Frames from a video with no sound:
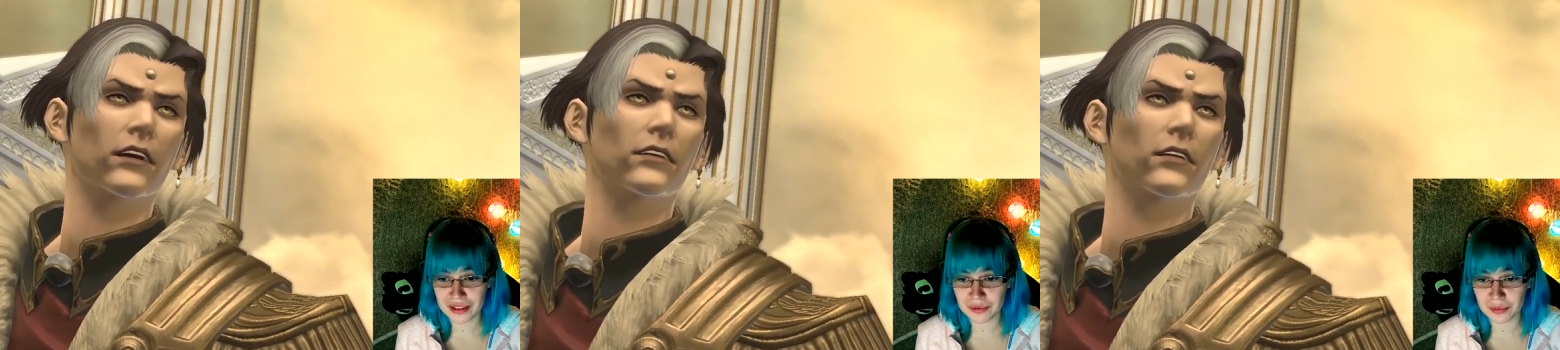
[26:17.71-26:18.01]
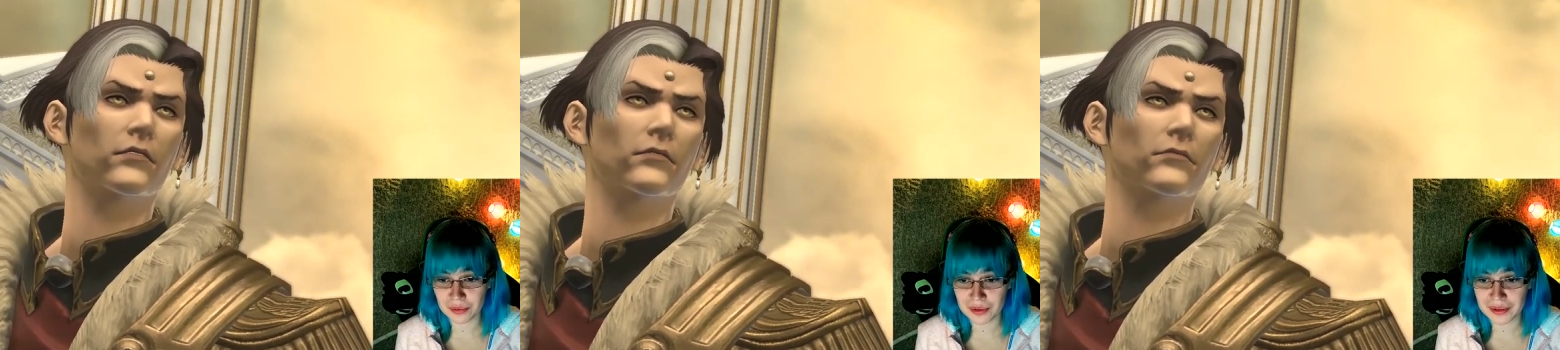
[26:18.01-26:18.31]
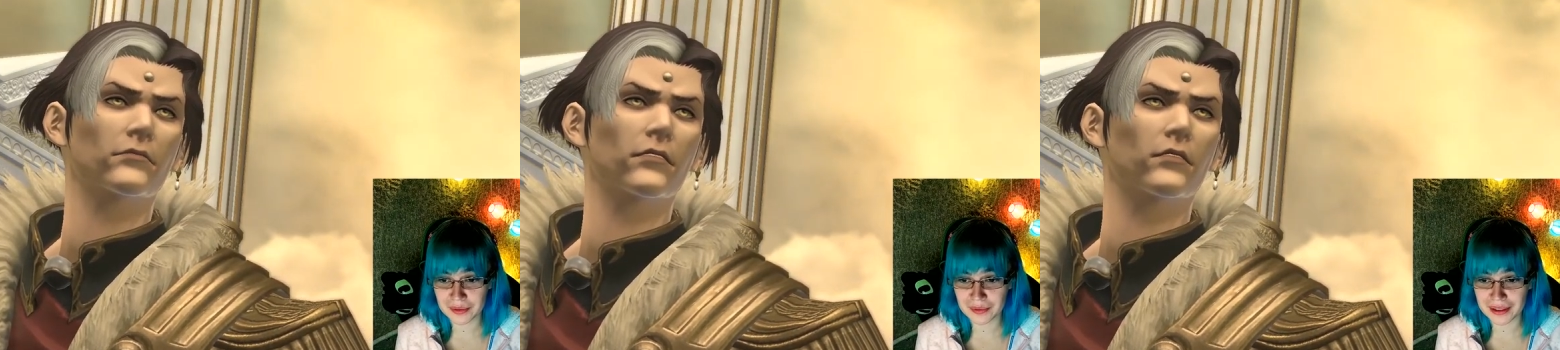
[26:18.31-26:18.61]
Speaker 1: and worried
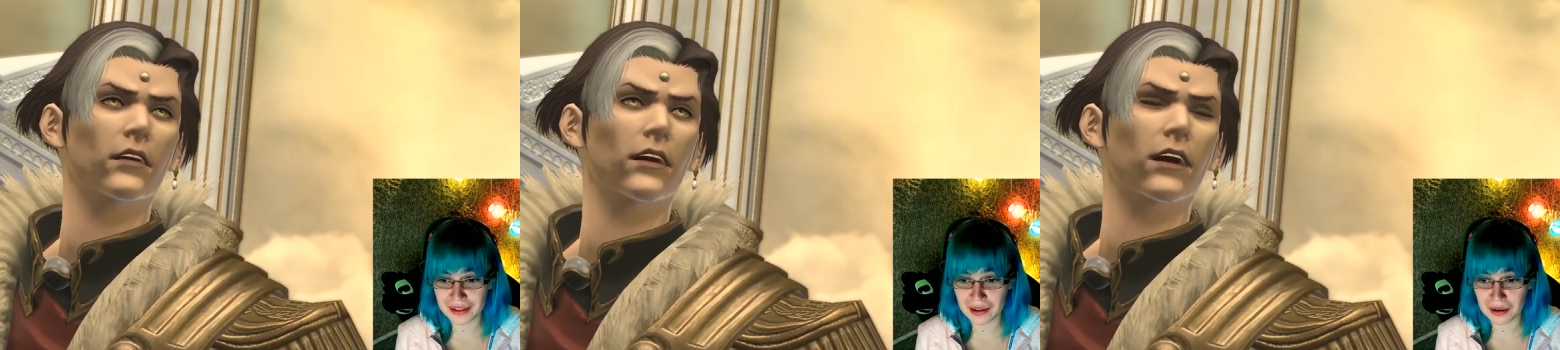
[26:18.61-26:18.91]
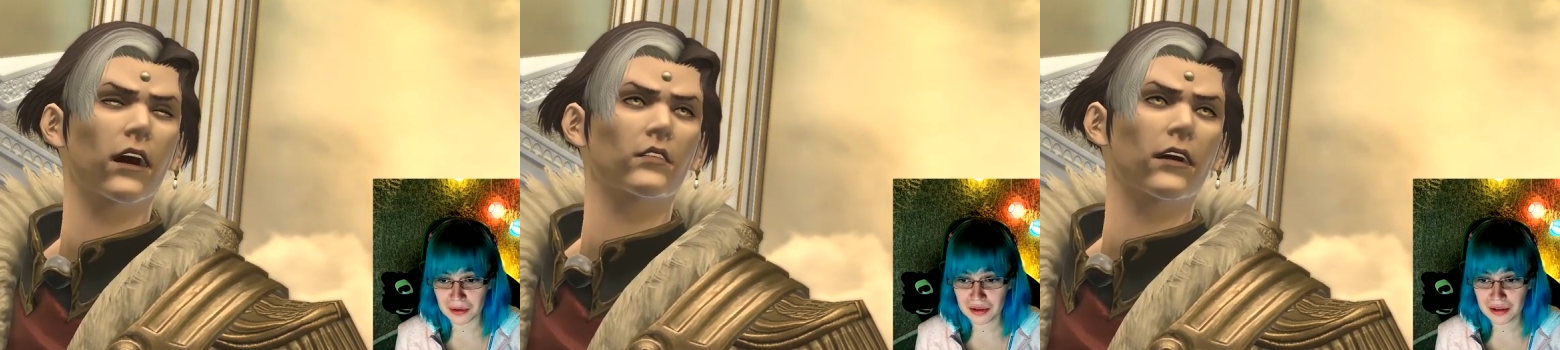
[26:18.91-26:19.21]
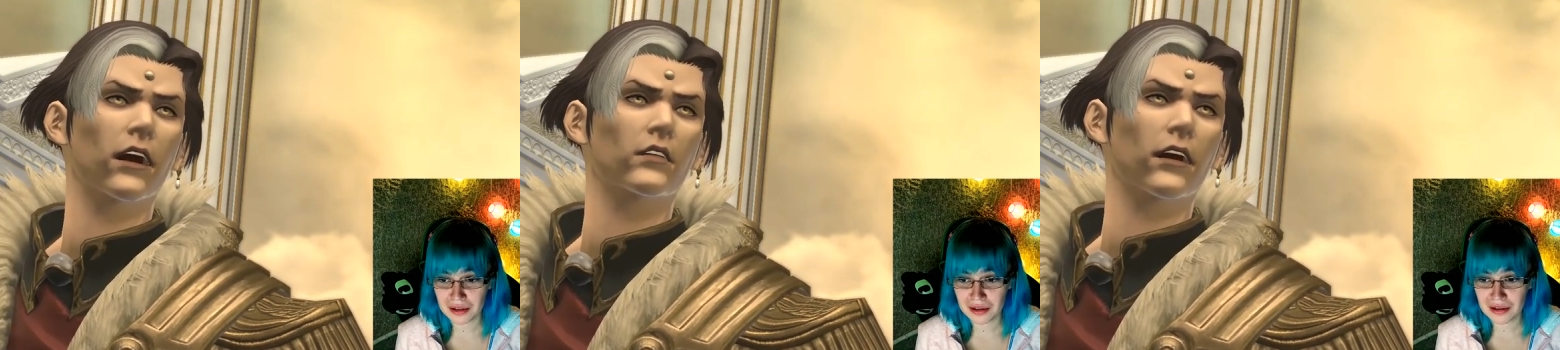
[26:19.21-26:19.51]
right now. But I may
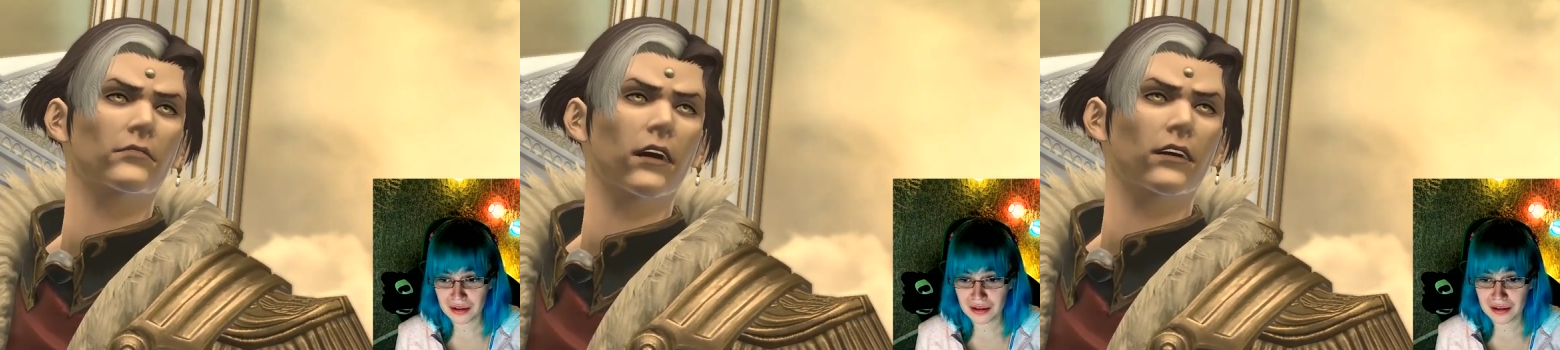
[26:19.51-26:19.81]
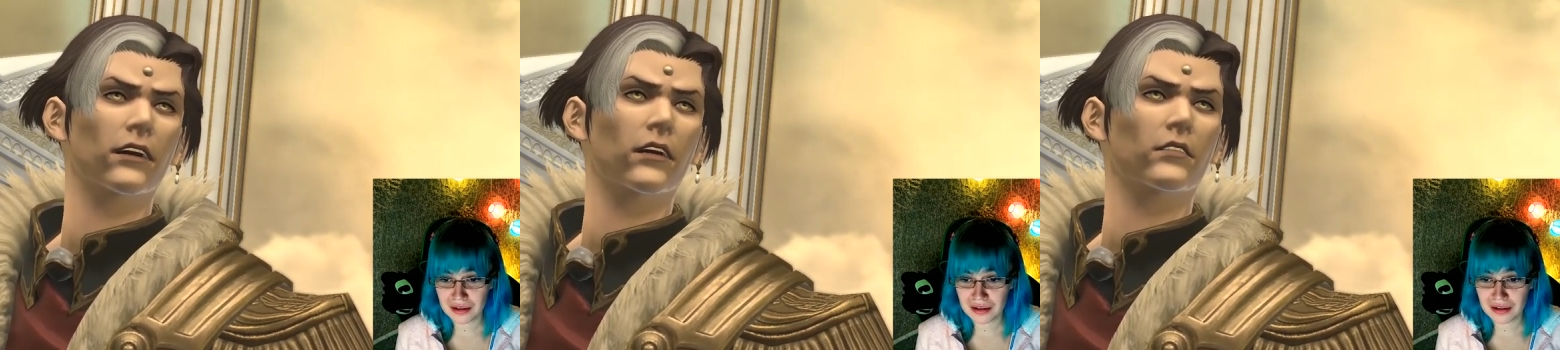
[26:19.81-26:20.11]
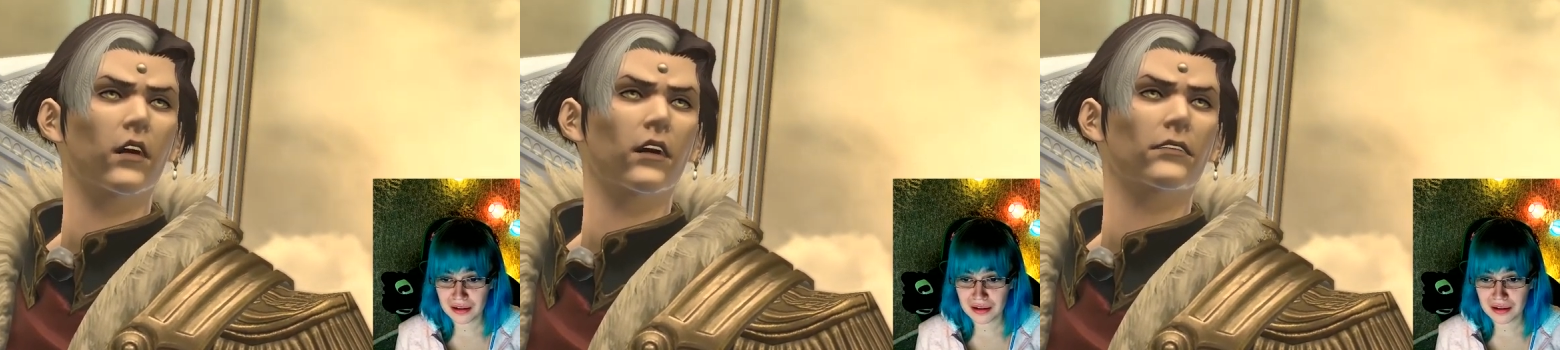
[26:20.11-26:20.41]
yet learn
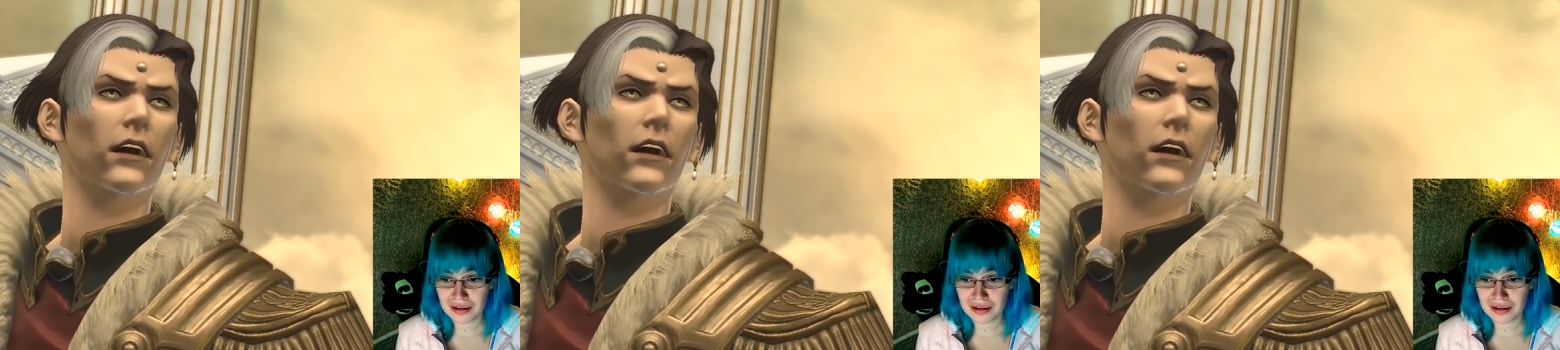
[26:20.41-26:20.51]
something